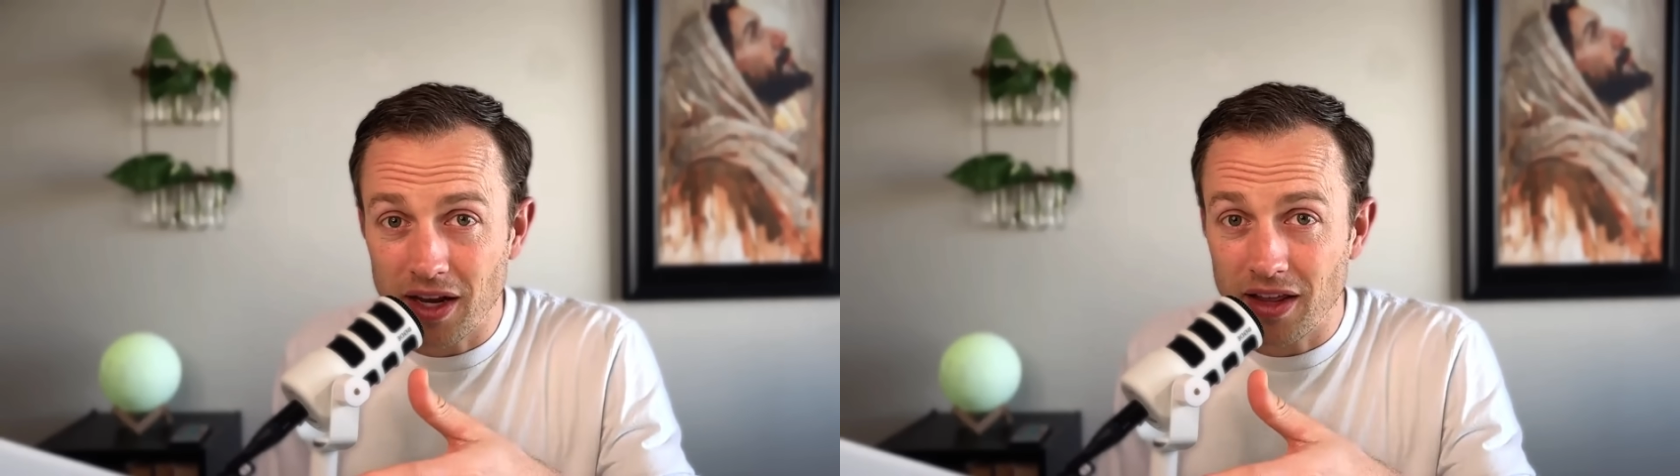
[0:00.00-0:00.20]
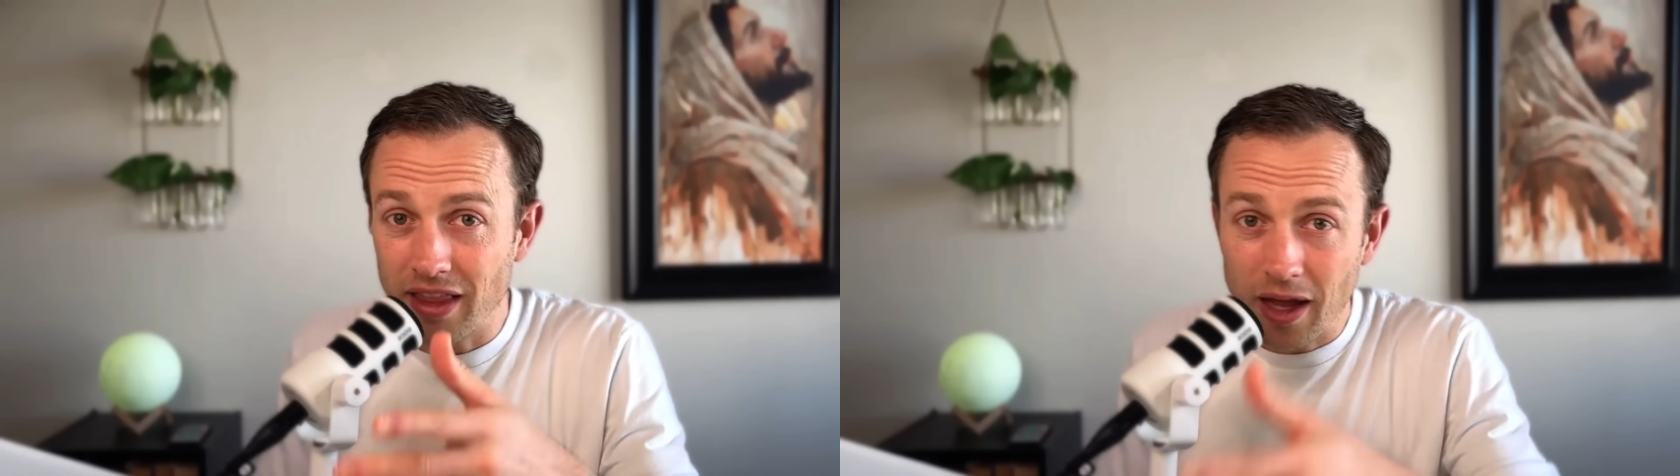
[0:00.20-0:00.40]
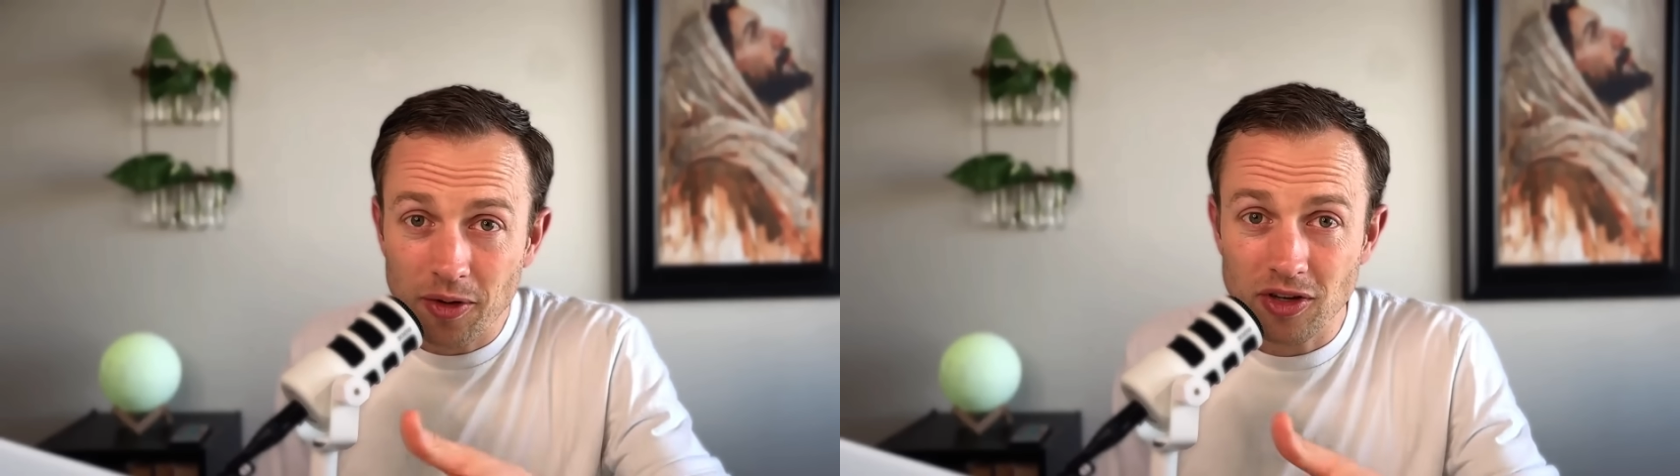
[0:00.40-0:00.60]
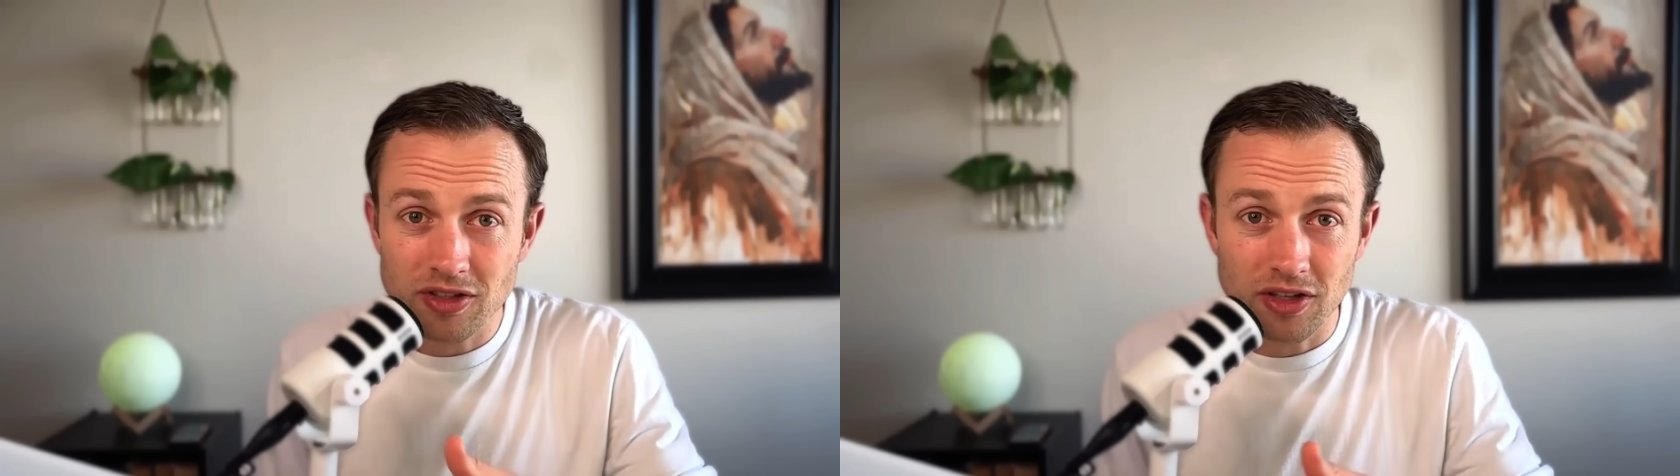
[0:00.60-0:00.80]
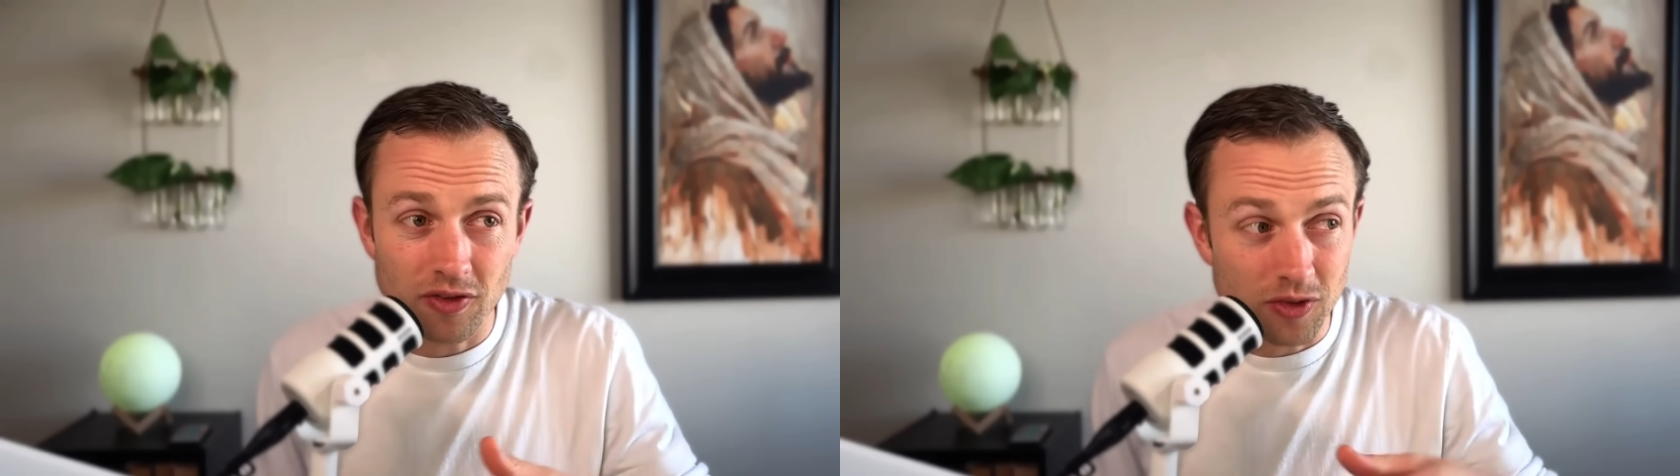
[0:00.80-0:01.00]
allowing
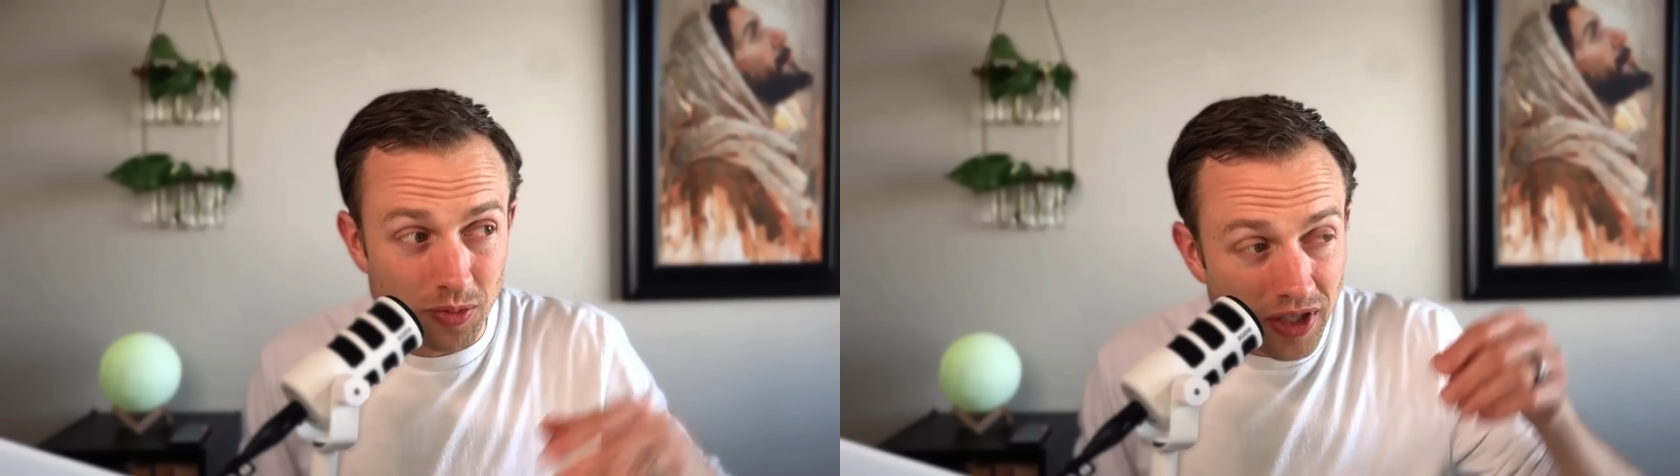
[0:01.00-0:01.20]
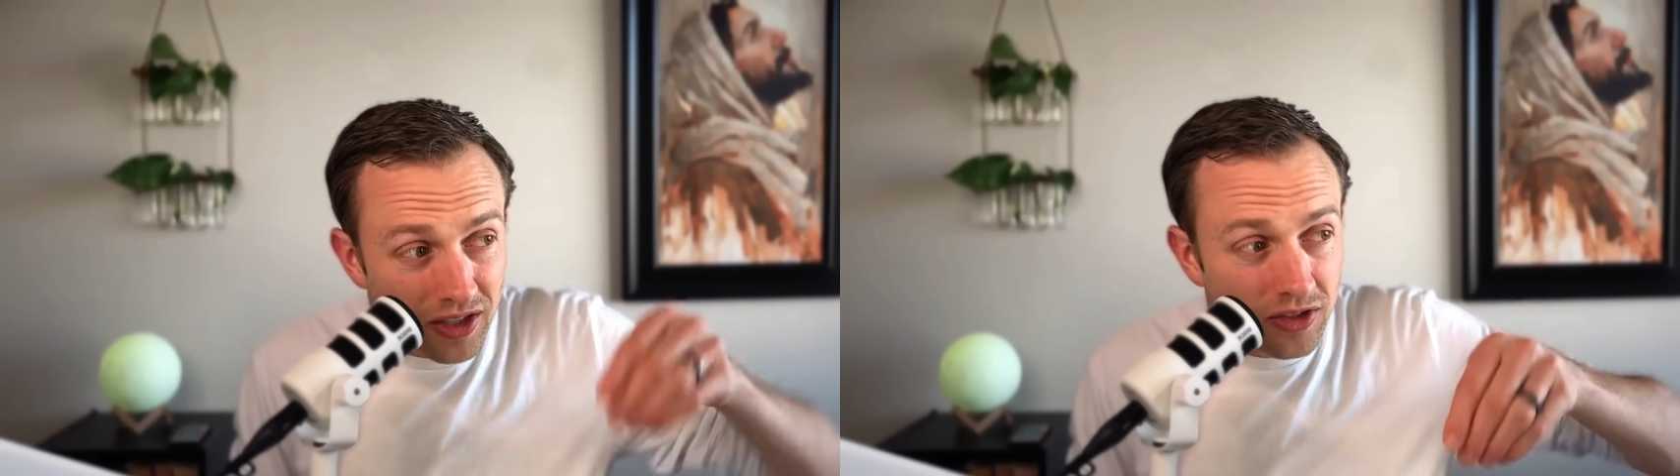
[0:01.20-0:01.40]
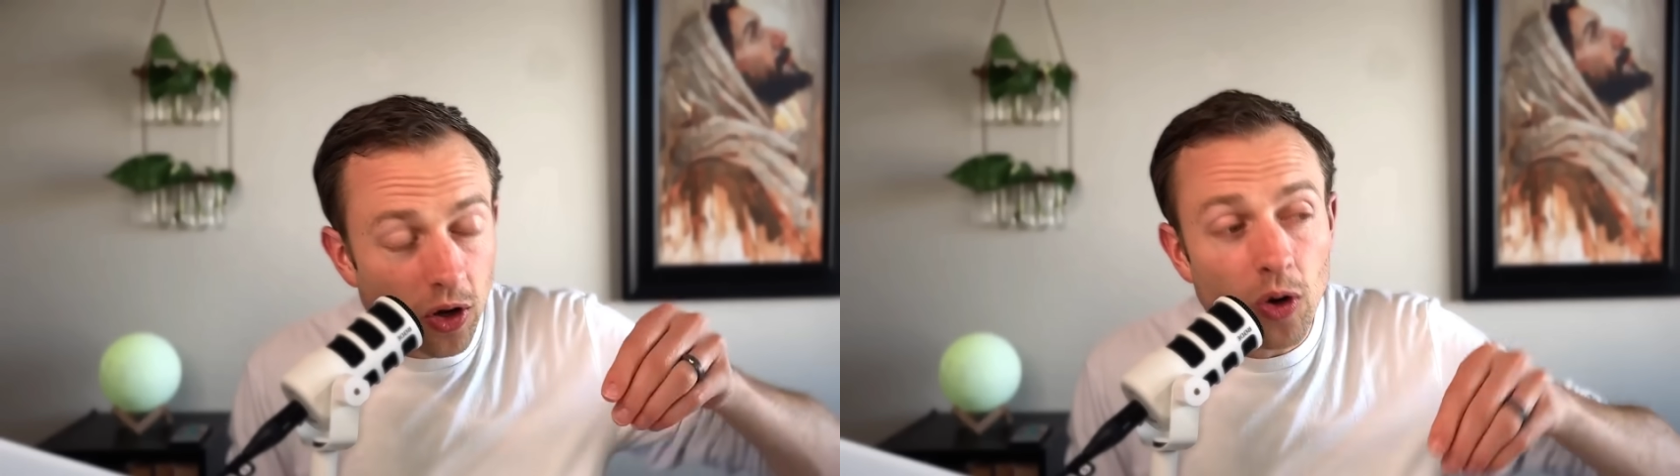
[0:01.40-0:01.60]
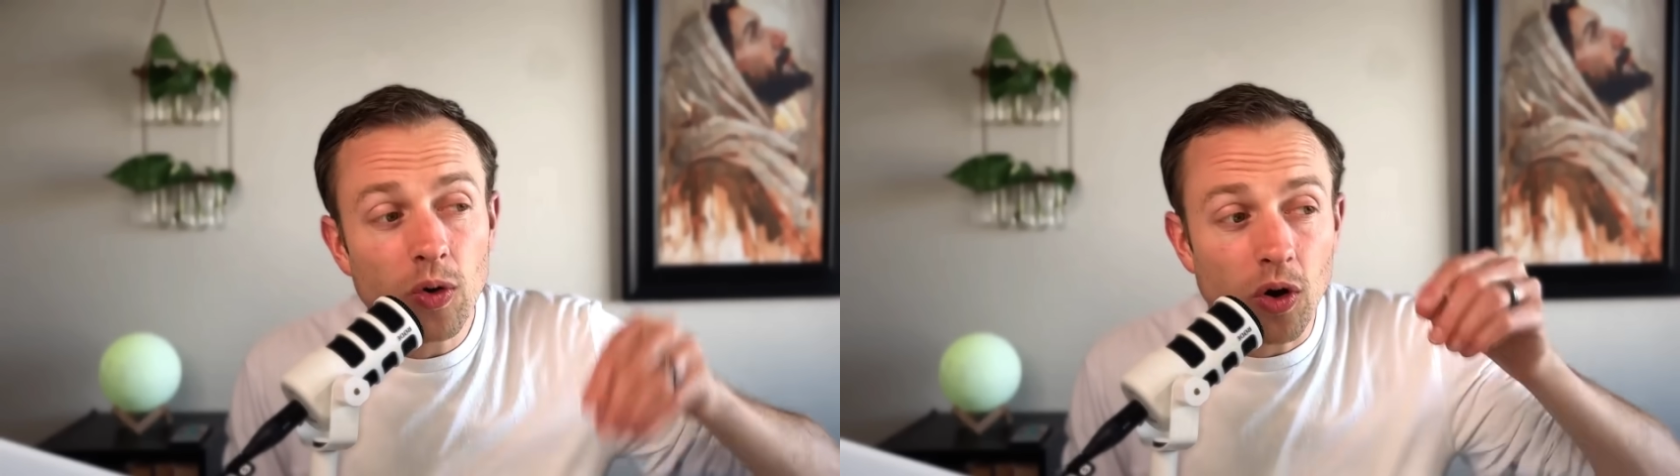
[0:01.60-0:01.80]
yourself to be so